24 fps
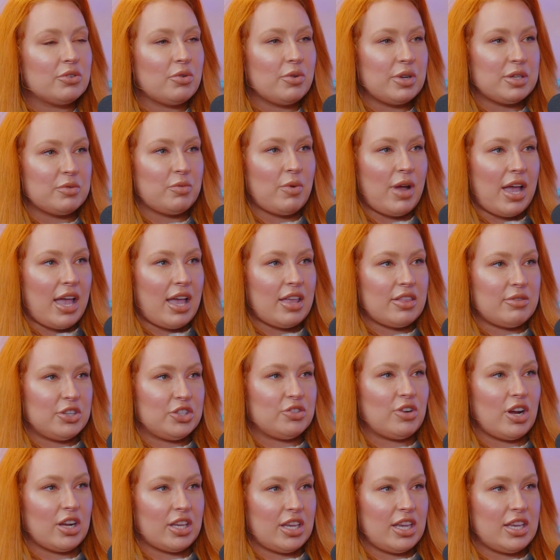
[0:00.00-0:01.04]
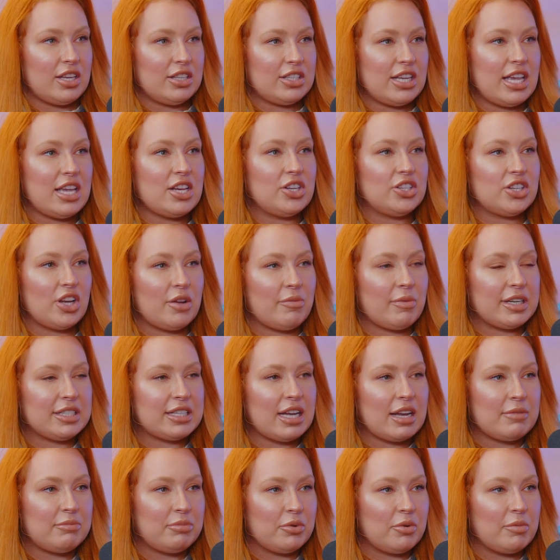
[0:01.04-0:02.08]
to always wear the Chucky t-shirt. My
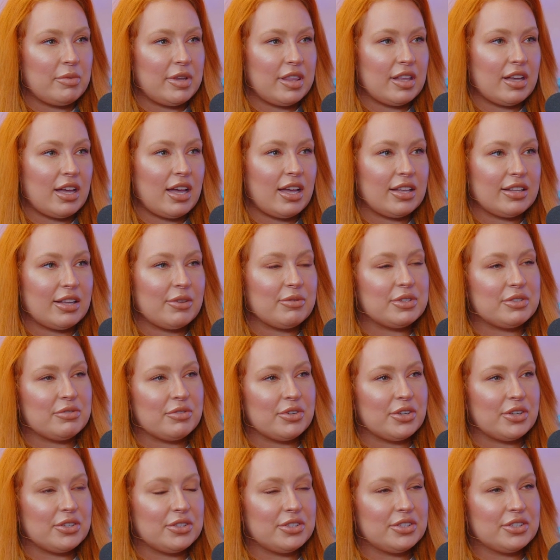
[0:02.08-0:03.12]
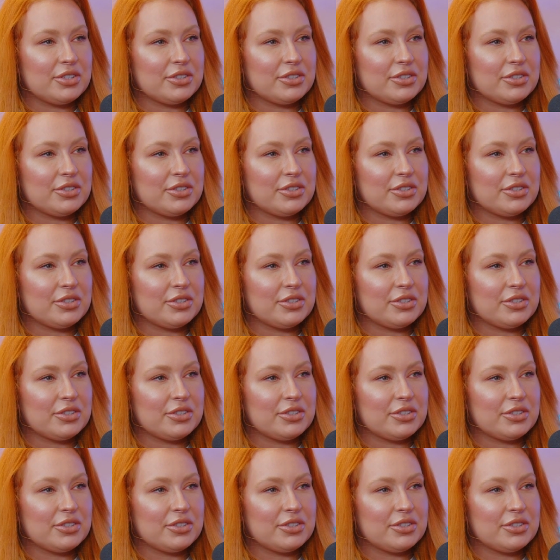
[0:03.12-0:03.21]
dad bought me that. That was rude.